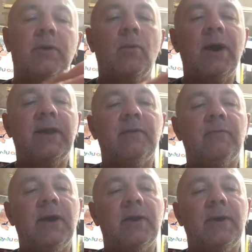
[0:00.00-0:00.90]
to whack it
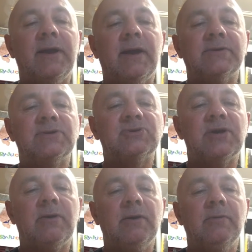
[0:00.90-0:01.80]
right the way down to
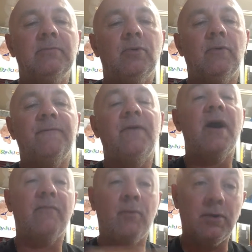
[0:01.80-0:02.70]
0, or
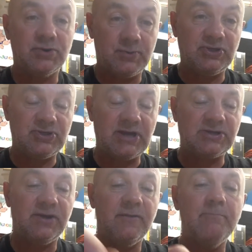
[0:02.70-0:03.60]
5 watts, which is
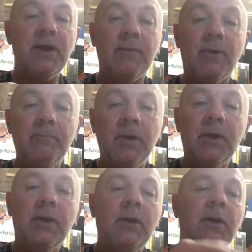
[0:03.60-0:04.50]
actually the minimum.
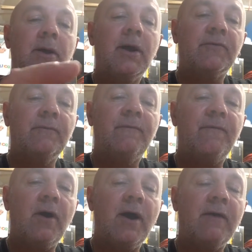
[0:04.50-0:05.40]
It goes from
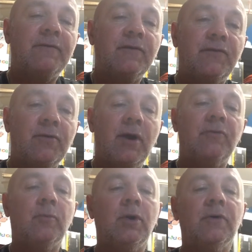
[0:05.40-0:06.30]
5 to
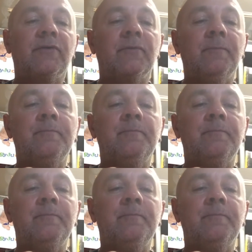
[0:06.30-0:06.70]
200 watts.